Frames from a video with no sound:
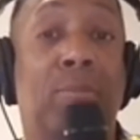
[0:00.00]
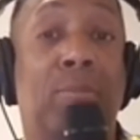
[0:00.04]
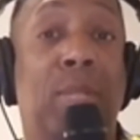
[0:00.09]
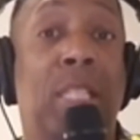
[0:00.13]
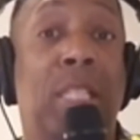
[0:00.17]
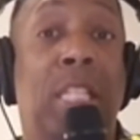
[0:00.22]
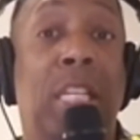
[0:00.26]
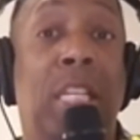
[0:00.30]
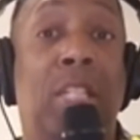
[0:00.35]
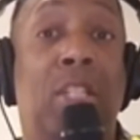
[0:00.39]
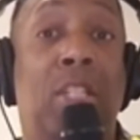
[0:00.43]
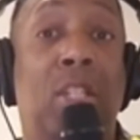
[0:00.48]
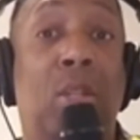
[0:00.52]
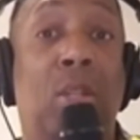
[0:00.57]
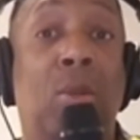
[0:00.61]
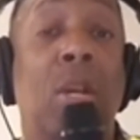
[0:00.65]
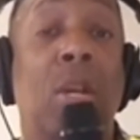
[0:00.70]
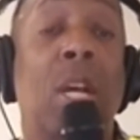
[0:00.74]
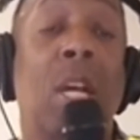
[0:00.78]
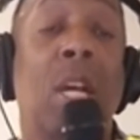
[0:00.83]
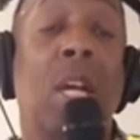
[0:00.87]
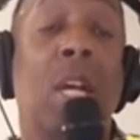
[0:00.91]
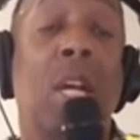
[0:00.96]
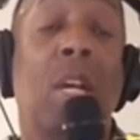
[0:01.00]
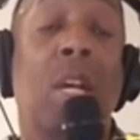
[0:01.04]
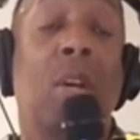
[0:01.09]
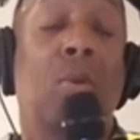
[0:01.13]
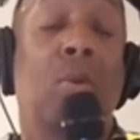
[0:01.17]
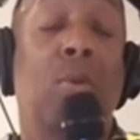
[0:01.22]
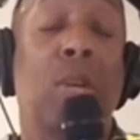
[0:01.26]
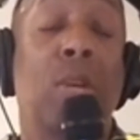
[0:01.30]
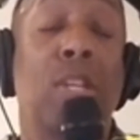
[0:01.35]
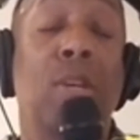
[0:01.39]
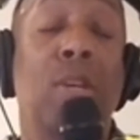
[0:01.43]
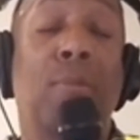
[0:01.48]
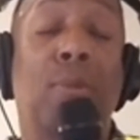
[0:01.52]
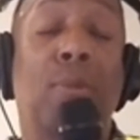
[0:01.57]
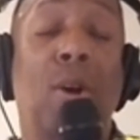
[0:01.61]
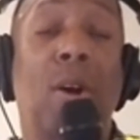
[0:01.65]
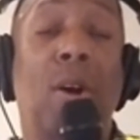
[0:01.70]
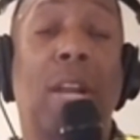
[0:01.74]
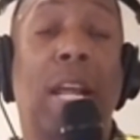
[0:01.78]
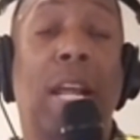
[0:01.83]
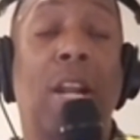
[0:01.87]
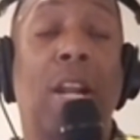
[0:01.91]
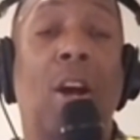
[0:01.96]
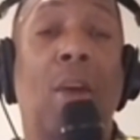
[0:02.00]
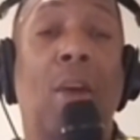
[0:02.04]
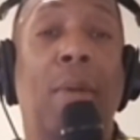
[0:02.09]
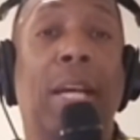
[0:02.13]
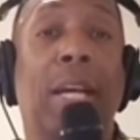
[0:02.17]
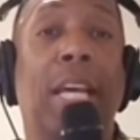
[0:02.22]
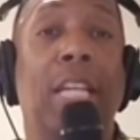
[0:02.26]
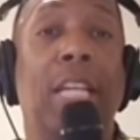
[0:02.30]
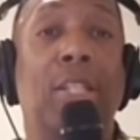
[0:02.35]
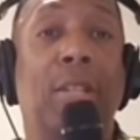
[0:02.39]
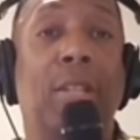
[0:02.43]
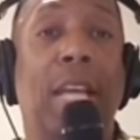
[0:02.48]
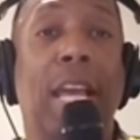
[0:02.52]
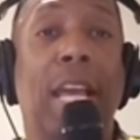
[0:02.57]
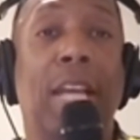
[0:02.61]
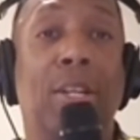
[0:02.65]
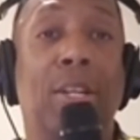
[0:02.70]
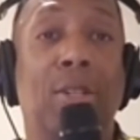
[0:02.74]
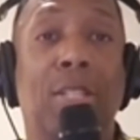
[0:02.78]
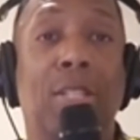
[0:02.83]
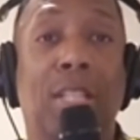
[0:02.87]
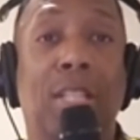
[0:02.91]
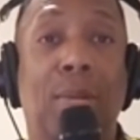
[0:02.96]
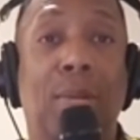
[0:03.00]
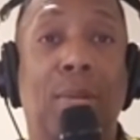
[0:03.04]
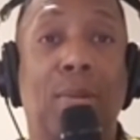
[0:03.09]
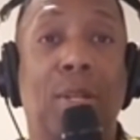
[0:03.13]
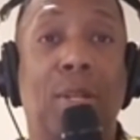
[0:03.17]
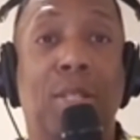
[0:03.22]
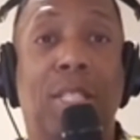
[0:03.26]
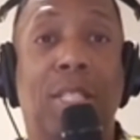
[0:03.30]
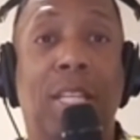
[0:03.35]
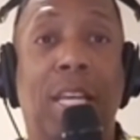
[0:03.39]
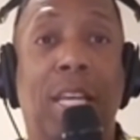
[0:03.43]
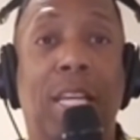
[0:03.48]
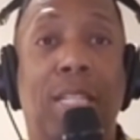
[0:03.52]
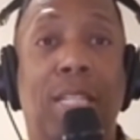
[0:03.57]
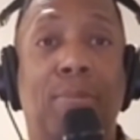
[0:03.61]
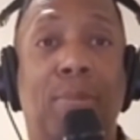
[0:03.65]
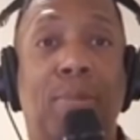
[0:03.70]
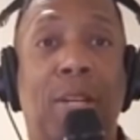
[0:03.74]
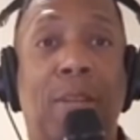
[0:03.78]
But then, too, when you're bored at home, I guess you can do some of those things.